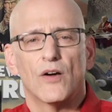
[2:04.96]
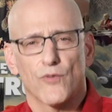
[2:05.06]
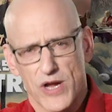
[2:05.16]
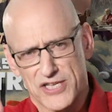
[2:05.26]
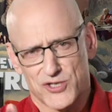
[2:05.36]

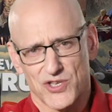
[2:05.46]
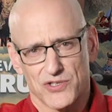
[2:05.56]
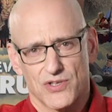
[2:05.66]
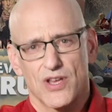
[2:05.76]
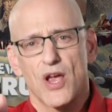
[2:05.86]
For
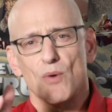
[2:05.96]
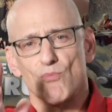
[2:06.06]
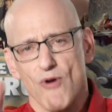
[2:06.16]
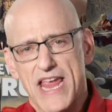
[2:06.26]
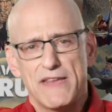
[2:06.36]
instance,
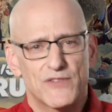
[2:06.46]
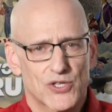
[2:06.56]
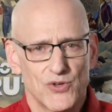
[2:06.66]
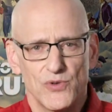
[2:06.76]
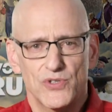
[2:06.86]
brave
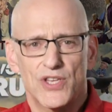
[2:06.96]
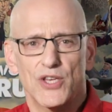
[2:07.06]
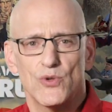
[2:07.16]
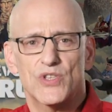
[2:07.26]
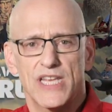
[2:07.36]
students
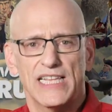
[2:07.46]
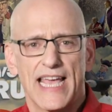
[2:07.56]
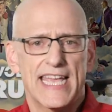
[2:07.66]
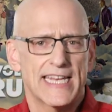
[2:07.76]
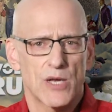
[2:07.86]
at
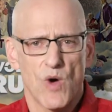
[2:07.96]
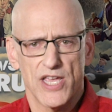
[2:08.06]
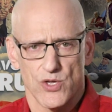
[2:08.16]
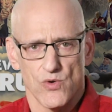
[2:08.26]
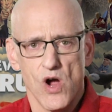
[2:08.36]
UCLA and
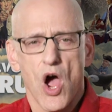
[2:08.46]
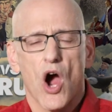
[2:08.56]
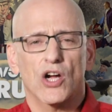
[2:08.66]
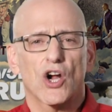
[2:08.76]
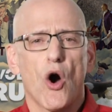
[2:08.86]
NYU
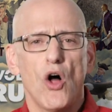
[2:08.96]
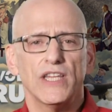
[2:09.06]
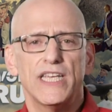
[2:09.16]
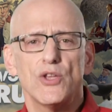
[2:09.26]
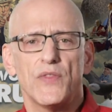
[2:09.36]
are
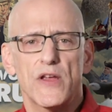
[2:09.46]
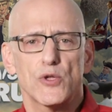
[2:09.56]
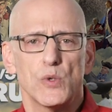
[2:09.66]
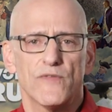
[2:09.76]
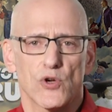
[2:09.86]
calling on their
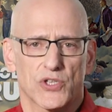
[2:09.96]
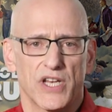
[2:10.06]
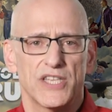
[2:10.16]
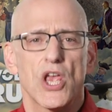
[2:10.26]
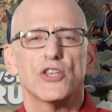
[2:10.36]

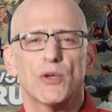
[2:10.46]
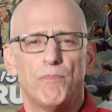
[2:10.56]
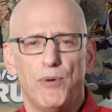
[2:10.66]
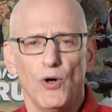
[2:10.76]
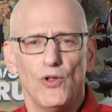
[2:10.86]
universities to
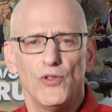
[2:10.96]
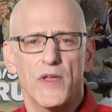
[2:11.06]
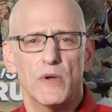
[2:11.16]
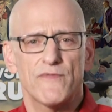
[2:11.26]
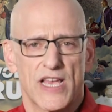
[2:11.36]
pull
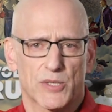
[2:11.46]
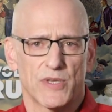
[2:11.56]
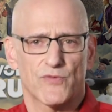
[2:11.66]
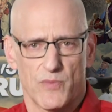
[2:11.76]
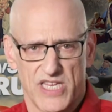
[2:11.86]
their
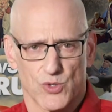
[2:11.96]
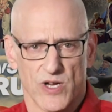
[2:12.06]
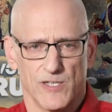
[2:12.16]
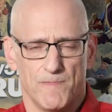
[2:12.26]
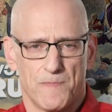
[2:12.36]
investments from
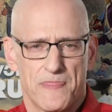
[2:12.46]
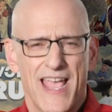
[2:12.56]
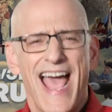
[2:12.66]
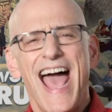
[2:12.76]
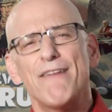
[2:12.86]
Israel.
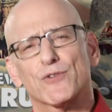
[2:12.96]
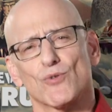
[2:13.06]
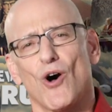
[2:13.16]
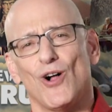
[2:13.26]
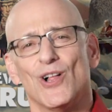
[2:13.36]

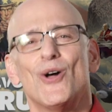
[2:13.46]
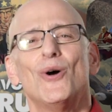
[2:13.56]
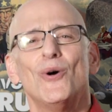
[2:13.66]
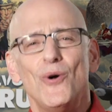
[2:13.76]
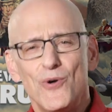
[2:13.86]
After all,
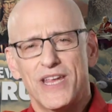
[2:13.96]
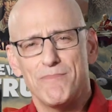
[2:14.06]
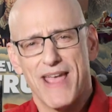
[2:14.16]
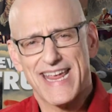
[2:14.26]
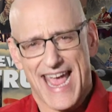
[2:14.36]
who
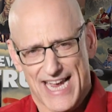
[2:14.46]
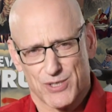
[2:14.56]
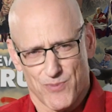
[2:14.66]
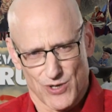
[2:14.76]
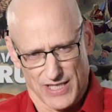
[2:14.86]
can make
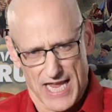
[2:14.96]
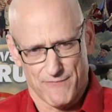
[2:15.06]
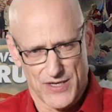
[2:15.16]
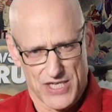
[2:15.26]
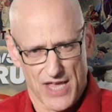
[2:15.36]
expert
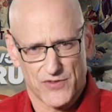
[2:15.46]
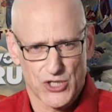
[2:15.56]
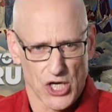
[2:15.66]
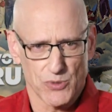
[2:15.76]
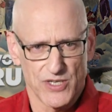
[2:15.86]
life and death
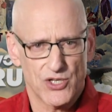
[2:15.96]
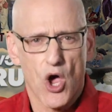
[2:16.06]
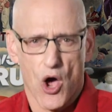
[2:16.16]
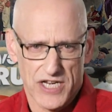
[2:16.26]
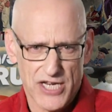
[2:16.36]
judgments
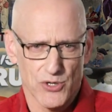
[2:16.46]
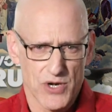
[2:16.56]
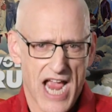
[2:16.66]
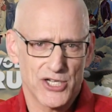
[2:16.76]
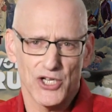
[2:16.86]
on
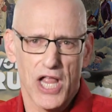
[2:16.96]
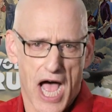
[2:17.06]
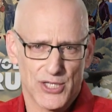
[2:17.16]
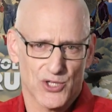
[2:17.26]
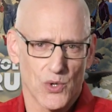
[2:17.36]
international
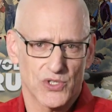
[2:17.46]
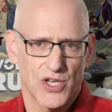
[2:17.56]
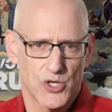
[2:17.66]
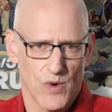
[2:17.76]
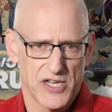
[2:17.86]
hot zone
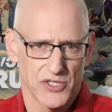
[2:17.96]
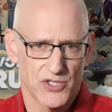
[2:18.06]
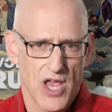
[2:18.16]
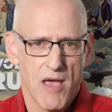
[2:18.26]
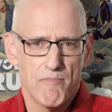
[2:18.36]

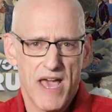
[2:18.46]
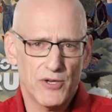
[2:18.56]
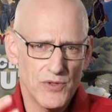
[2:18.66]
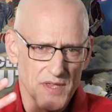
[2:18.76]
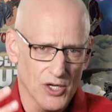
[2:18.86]
situations
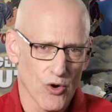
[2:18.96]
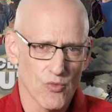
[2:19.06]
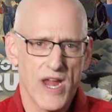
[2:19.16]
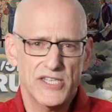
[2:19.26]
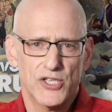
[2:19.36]
better than
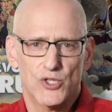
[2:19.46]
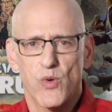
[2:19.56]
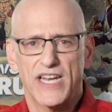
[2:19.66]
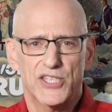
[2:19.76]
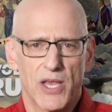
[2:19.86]
courageous
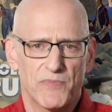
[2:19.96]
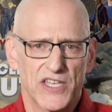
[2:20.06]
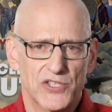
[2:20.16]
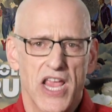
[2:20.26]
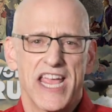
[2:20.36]
20
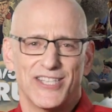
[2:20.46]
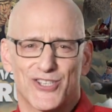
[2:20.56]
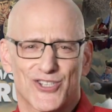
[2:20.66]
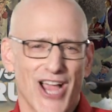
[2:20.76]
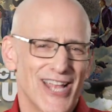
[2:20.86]
somethings
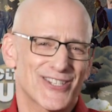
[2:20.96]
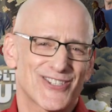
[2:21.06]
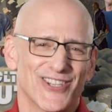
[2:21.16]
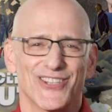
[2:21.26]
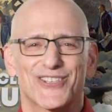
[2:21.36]

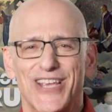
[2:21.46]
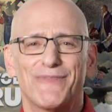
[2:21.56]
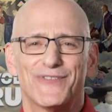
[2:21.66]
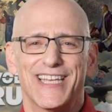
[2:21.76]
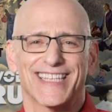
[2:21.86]
ensconced in the
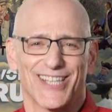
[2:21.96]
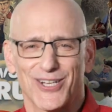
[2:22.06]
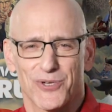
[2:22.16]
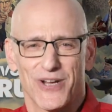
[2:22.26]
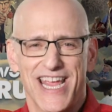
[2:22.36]
safety and
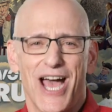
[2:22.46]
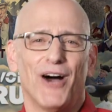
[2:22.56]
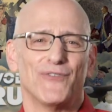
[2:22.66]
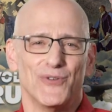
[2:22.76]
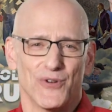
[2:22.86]
luxury
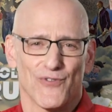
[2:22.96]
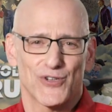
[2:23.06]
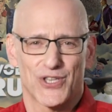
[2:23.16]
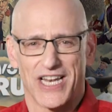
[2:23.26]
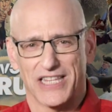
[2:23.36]
of
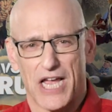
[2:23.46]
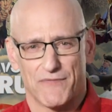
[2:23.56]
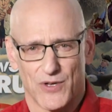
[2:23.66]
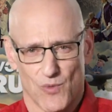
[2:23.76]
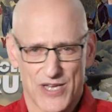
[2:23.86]
university
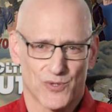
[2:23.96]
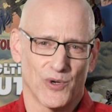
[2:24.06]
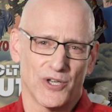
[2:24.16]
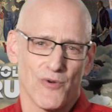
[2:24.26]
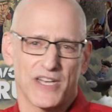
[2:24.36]
life in
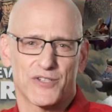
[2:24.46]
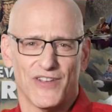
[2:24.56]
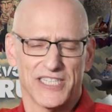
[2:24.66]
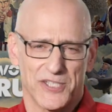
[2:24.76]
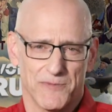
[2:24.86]
Westwood and Greenwich
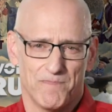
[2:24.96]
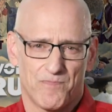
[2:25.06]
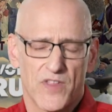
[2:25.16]
Village?